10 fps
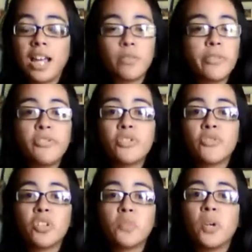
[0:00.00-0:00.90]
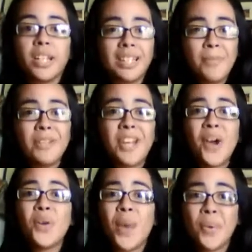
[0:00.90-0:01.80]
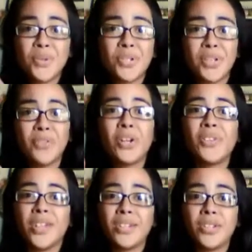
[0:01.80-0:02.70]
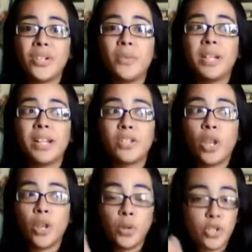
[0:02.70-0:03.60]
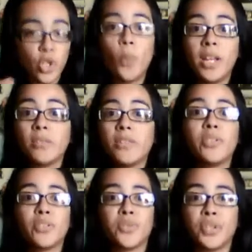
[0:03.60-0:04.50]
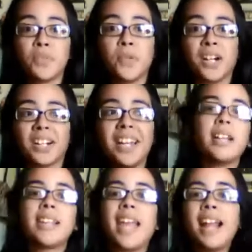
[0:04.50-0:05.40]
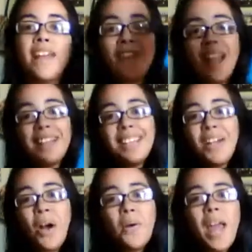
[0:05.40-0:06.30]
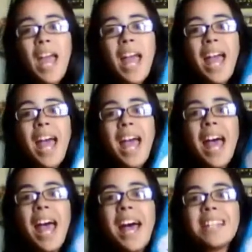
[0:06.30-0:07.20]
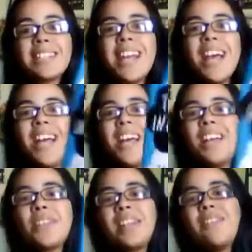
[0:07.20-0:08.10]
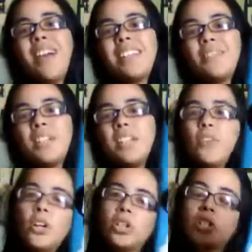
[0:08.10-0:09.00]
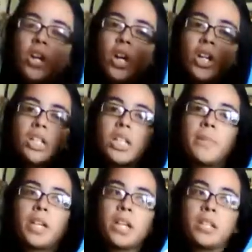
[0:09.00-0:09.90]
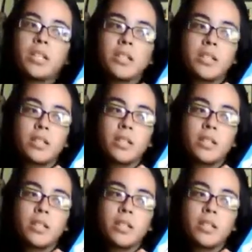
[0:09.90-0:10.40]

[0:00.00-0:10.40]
of reviews for this book, and let me tell you, that was a difficult thing to do because there were so many reviews for this book. And I finally own it! So I can finally read The Fault in Our Stars because